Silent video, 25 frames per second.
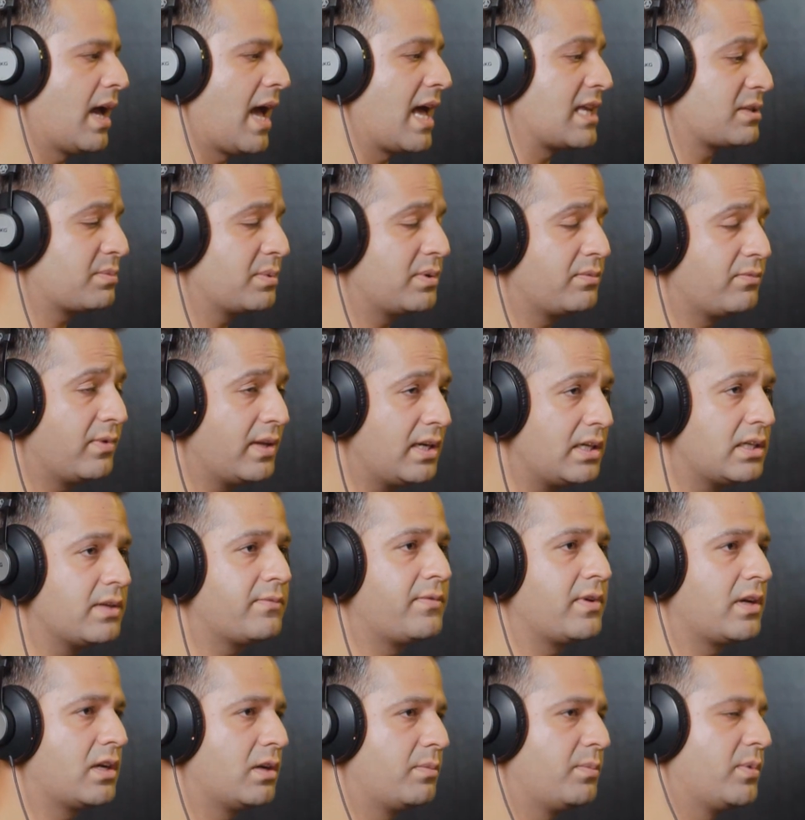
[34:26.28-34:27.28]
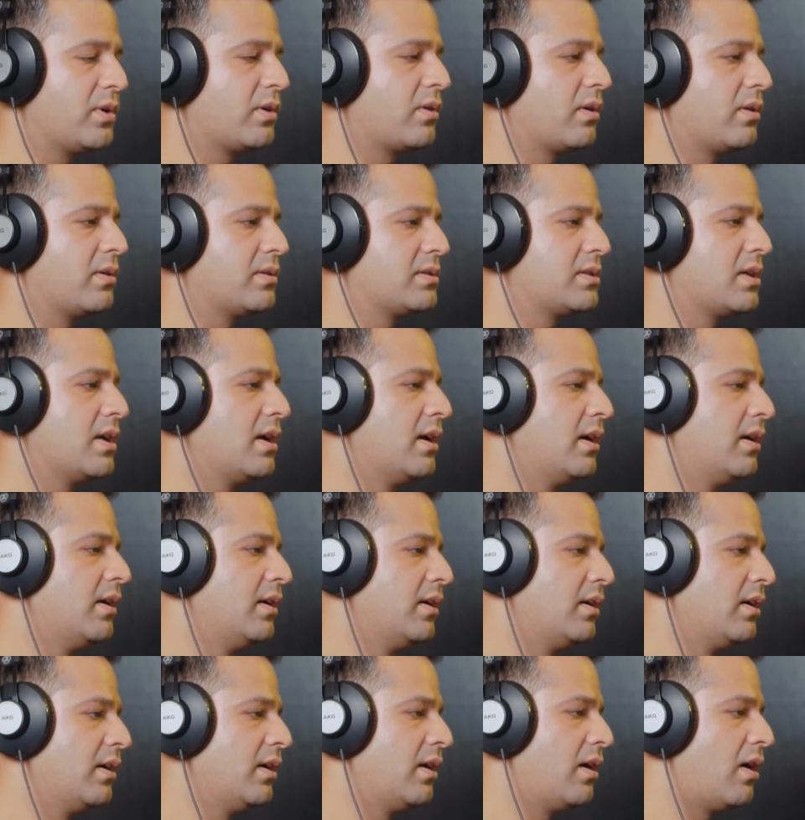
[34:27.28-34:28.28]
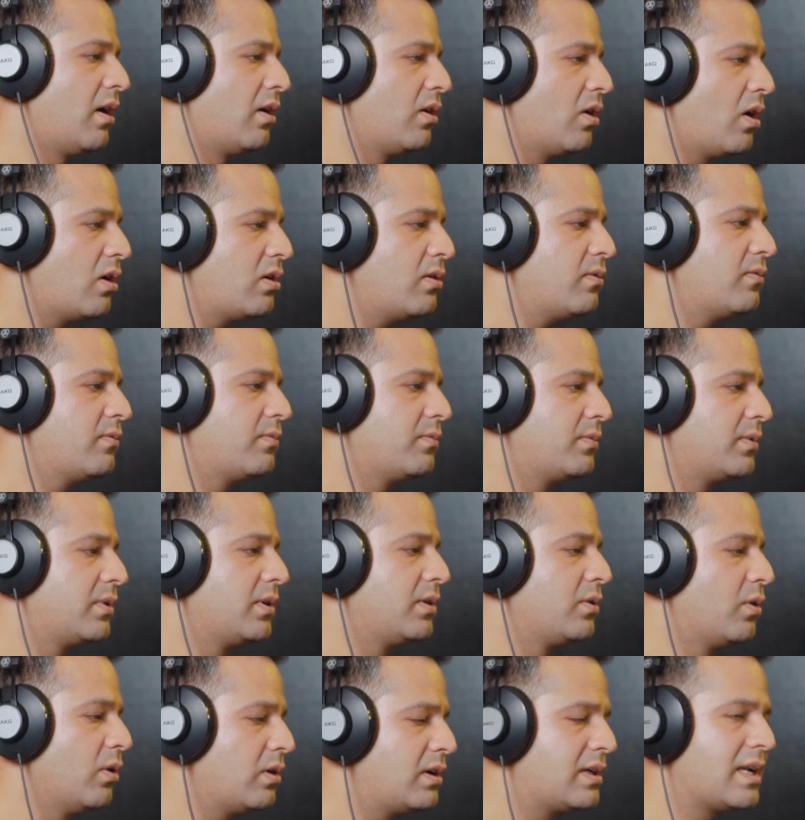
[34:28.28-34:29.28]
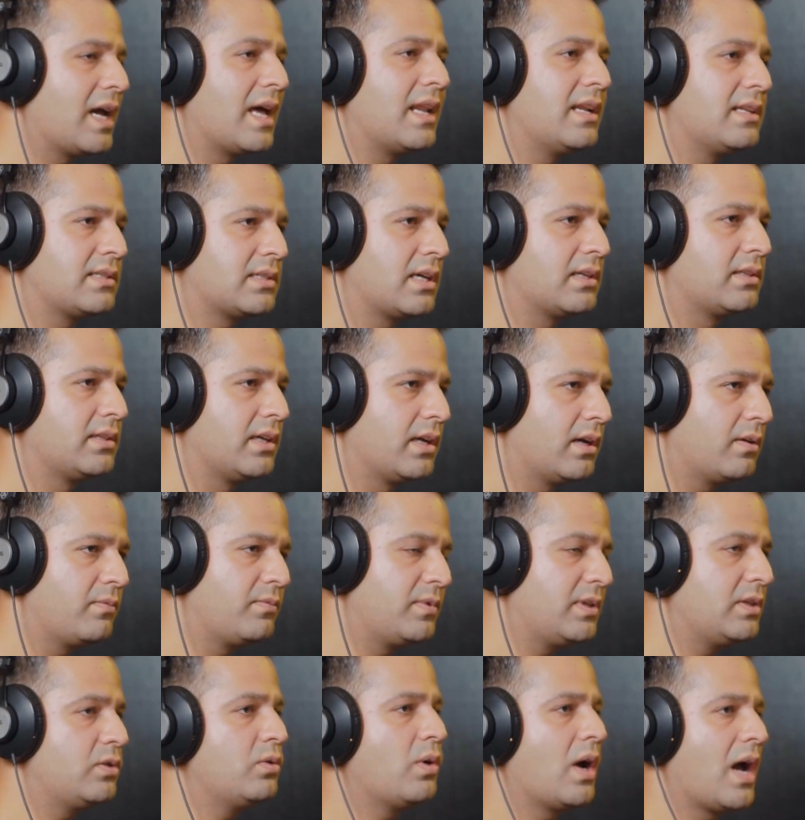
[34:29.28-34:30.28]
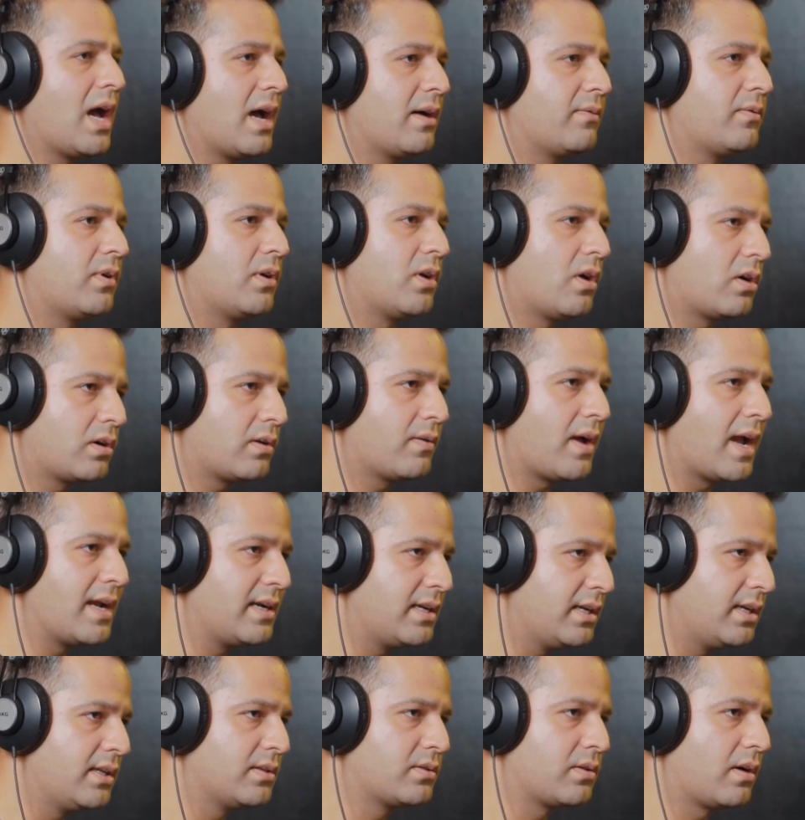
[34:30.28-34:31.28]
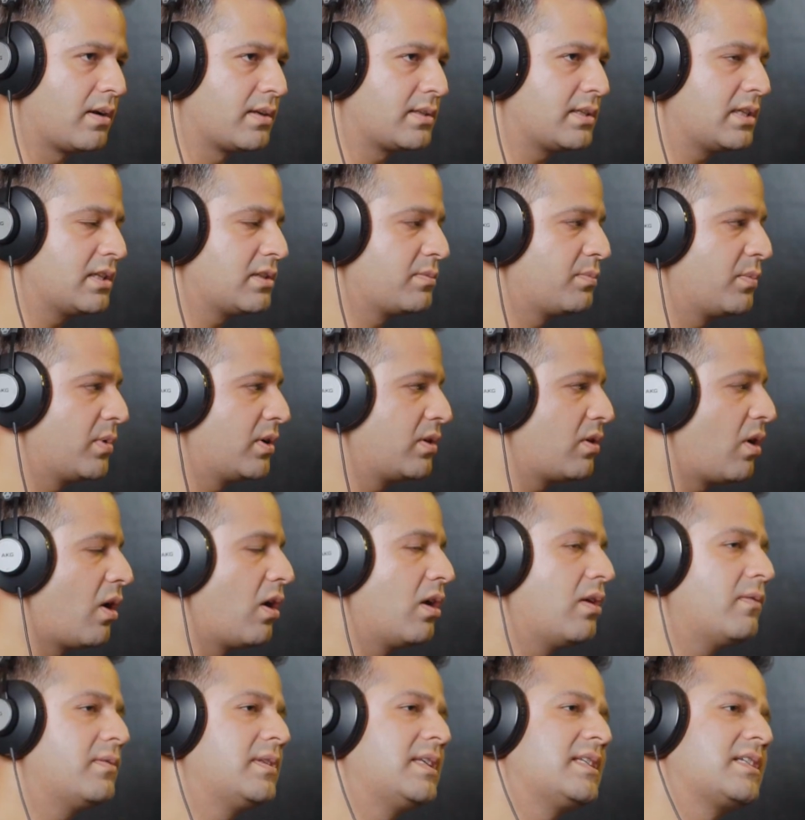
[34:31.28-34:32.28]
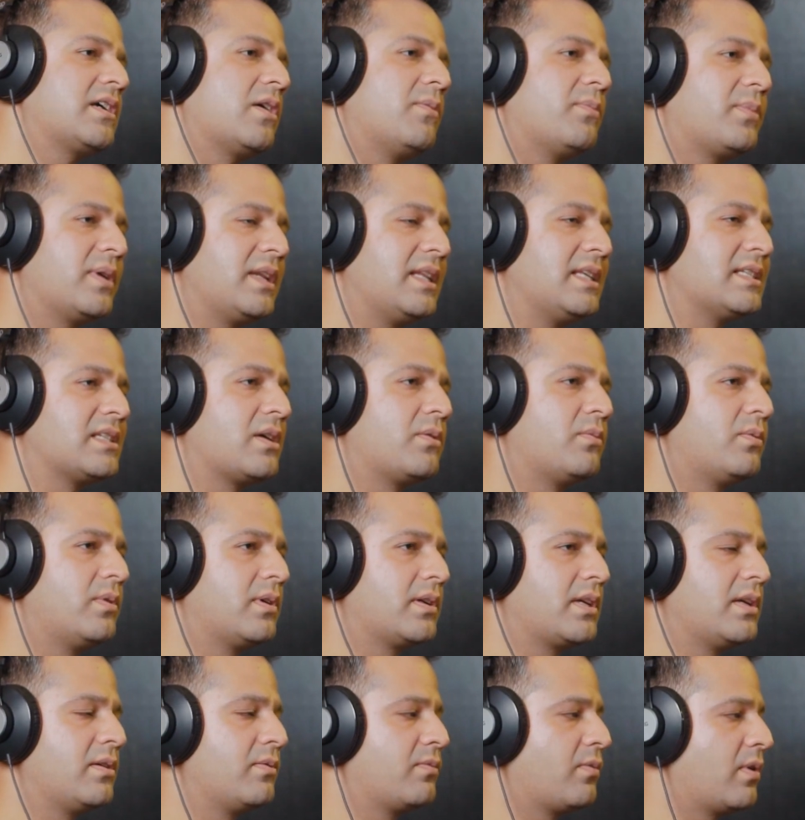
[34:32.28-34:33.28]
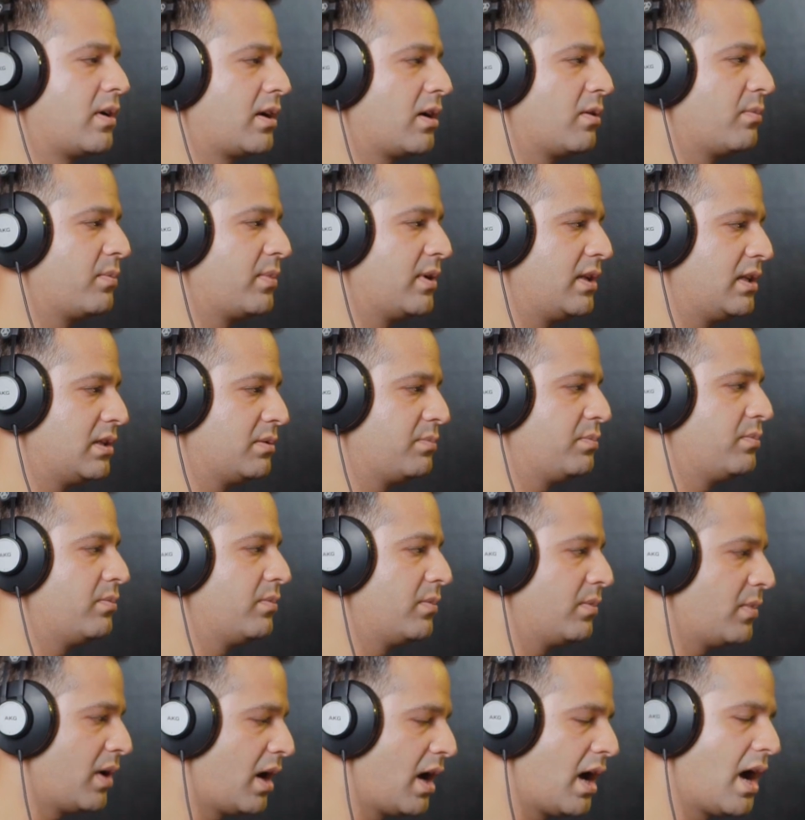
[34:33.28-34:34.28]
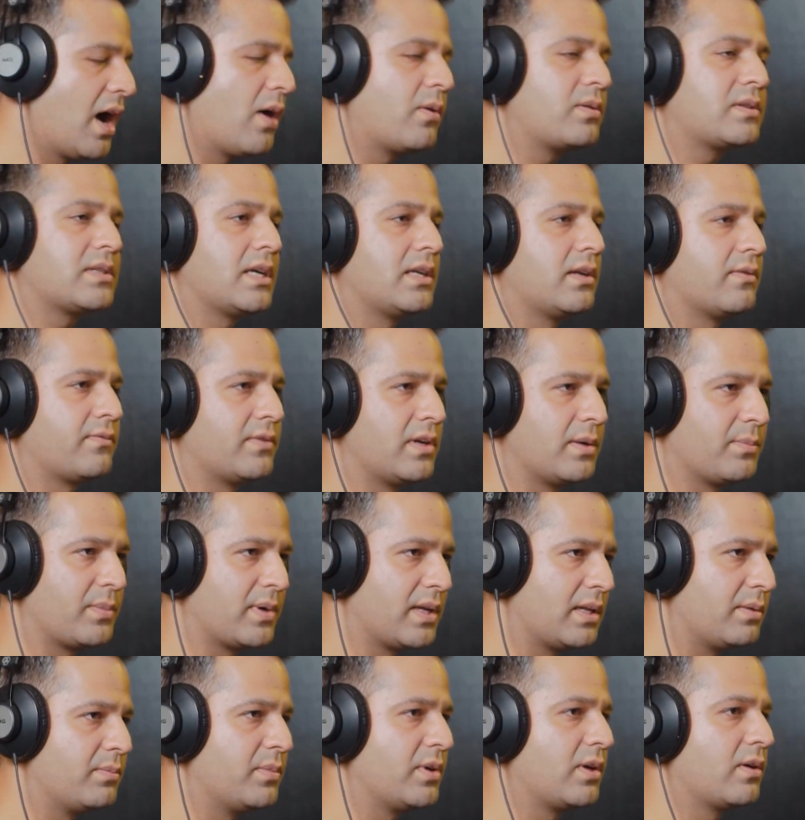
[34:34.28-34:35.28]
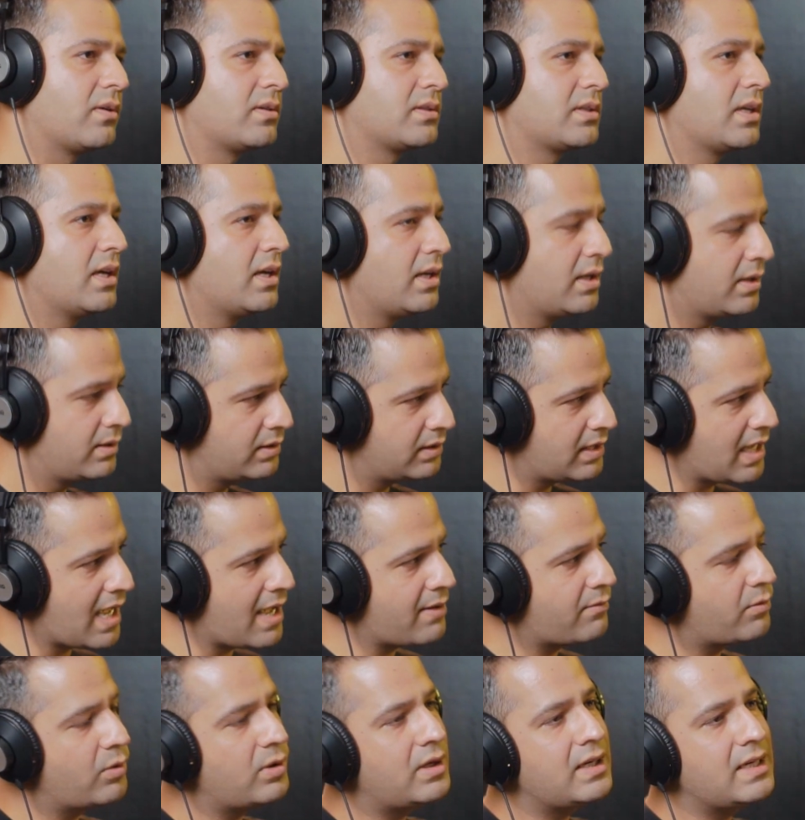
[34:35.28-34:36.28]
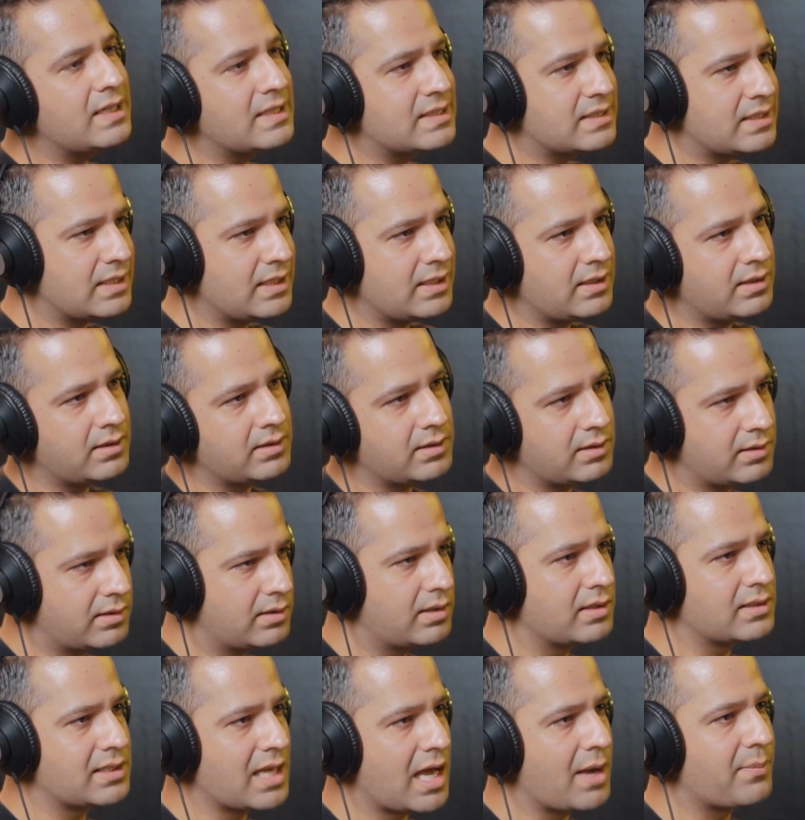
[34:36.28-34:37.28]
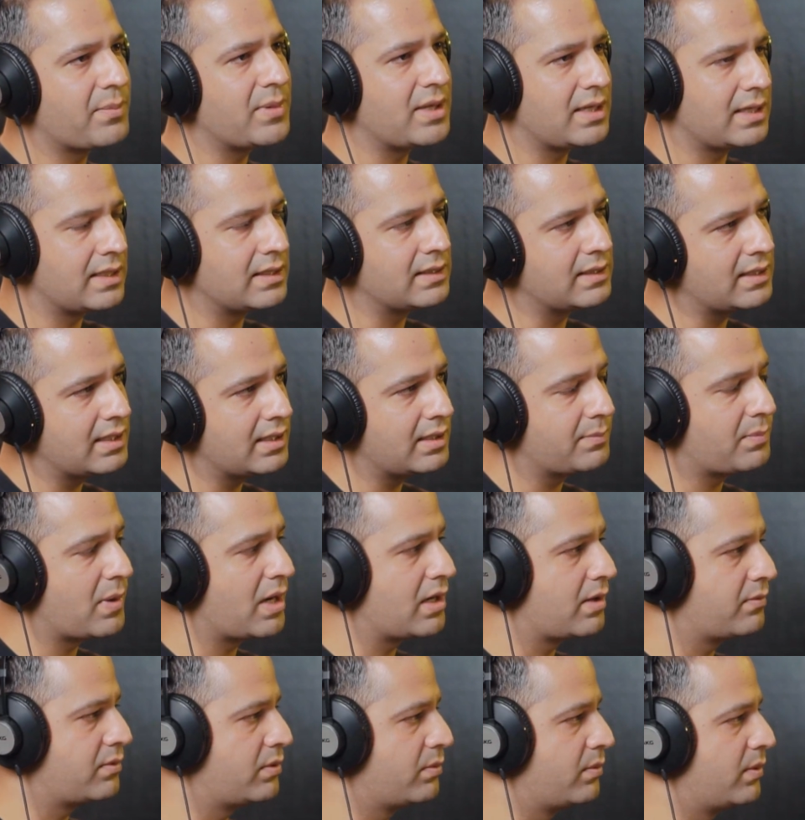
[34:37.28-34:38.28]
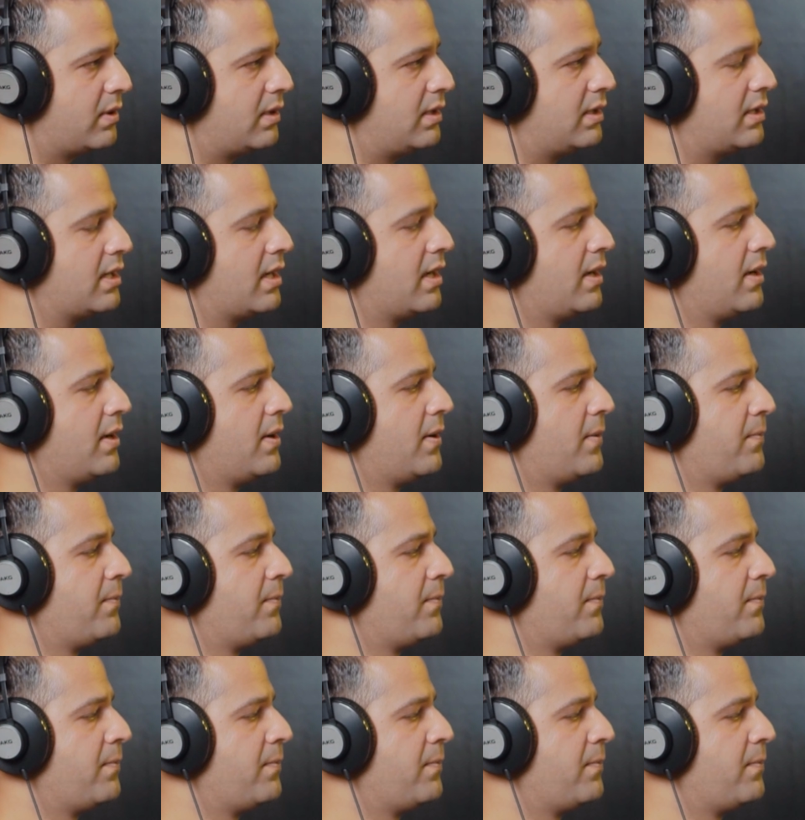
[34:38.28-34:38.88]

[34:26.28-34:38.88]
has been very difficult, because a lot of good talents are there. We do have a lot of IT resources, but all of these companies are working for companies outside of Nepal because they have already seen this happening in their part of the world.